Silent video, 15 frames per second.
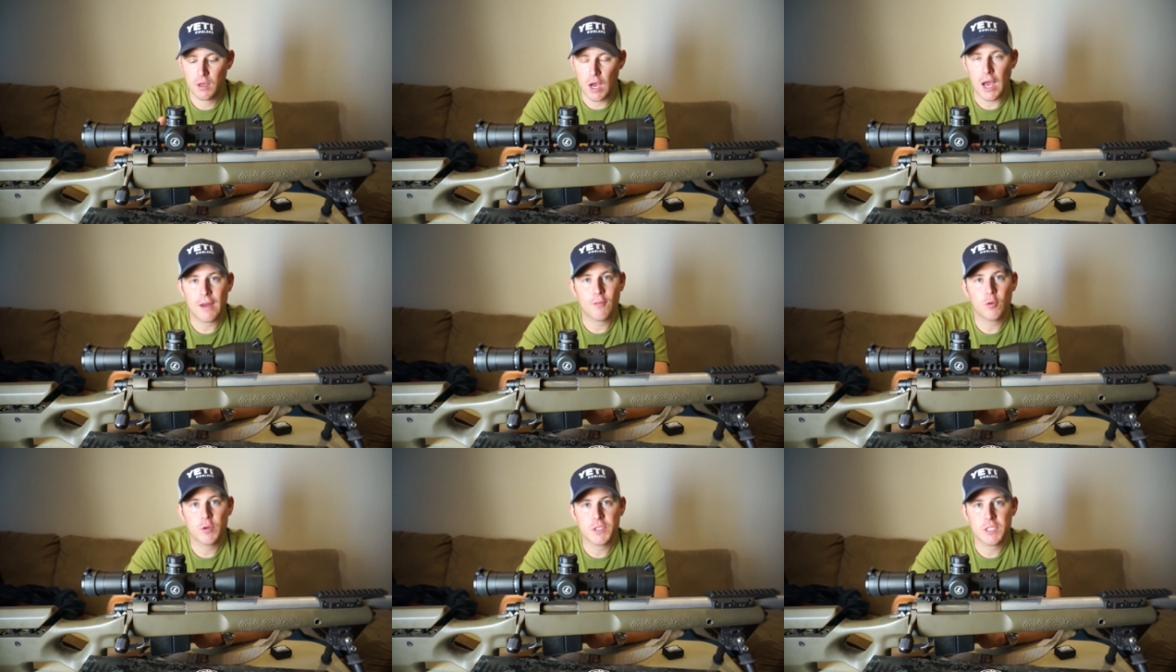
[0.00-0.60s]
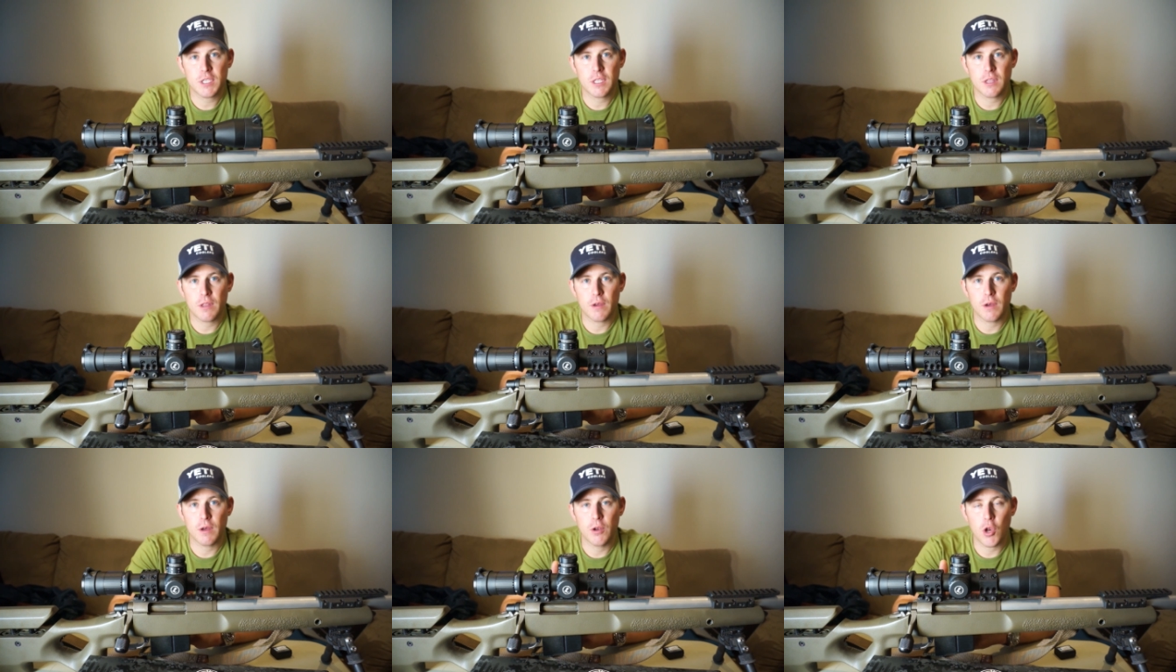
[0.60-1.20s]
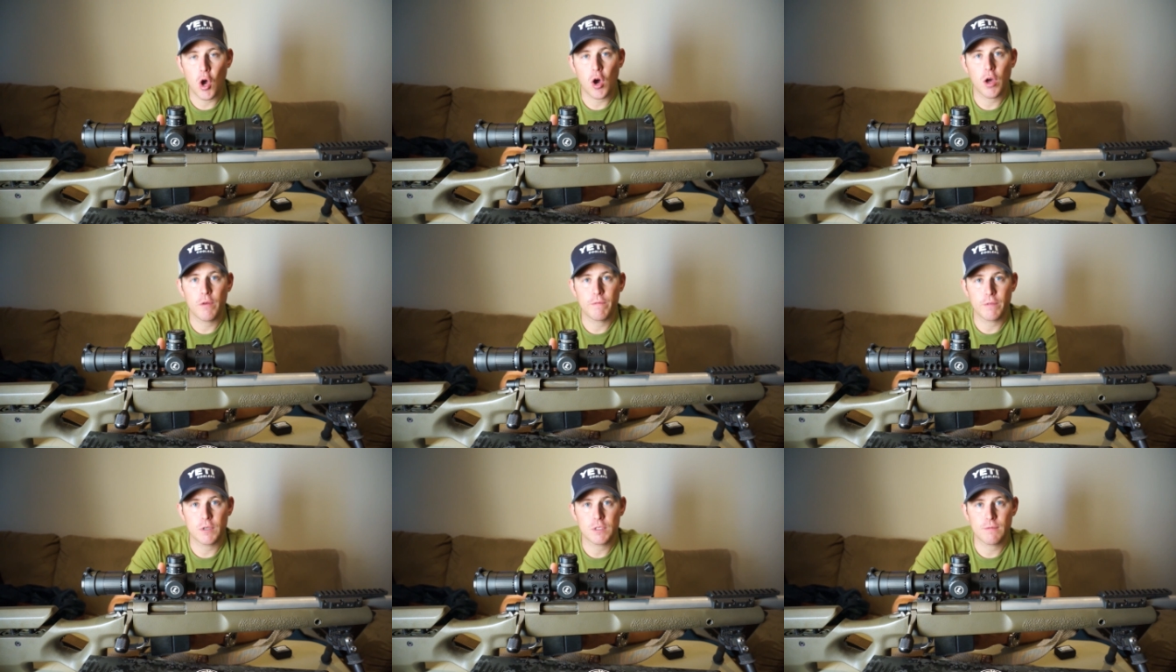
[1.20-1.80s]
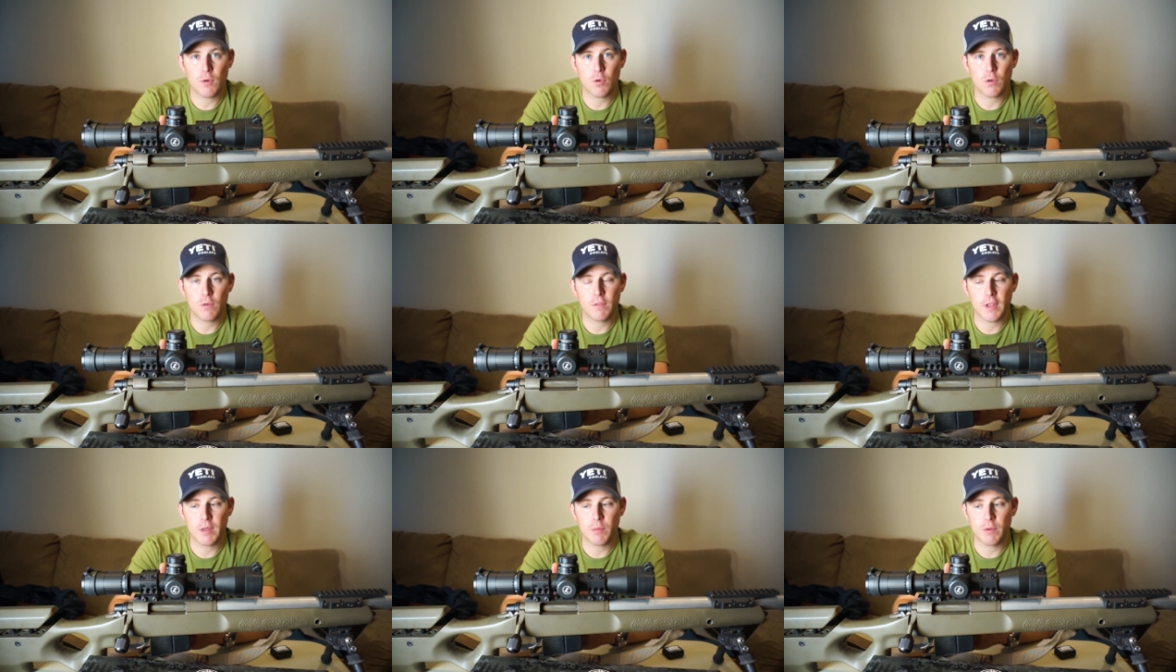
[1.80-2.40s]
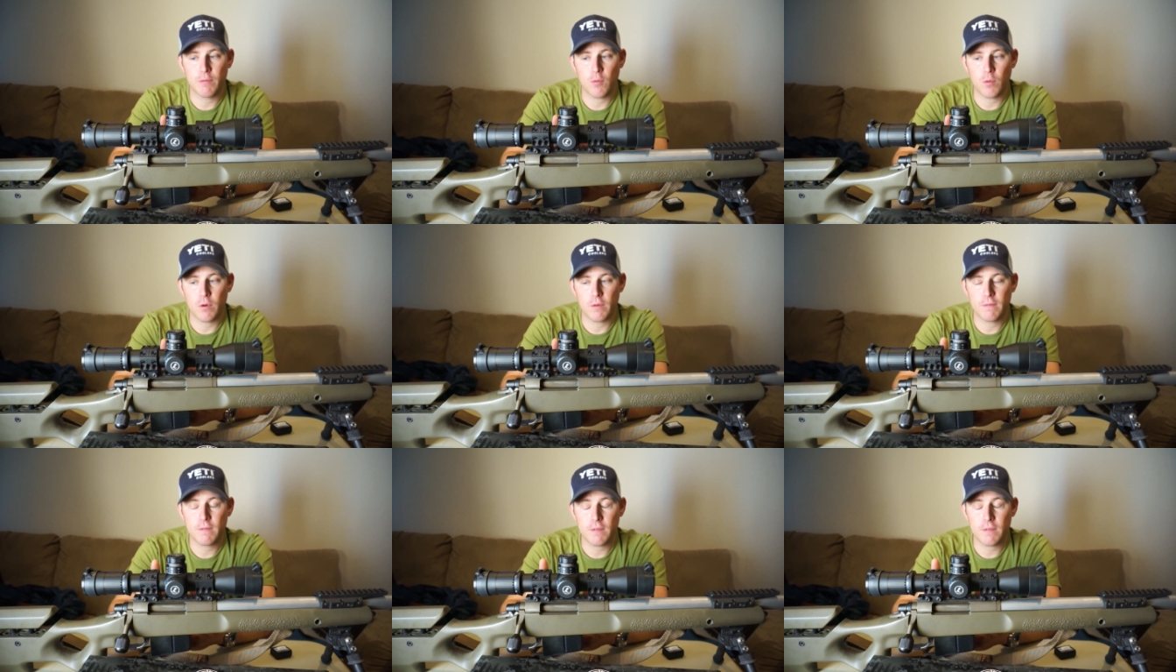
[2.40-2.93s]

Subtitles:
I've only seen the non-first focal plane before.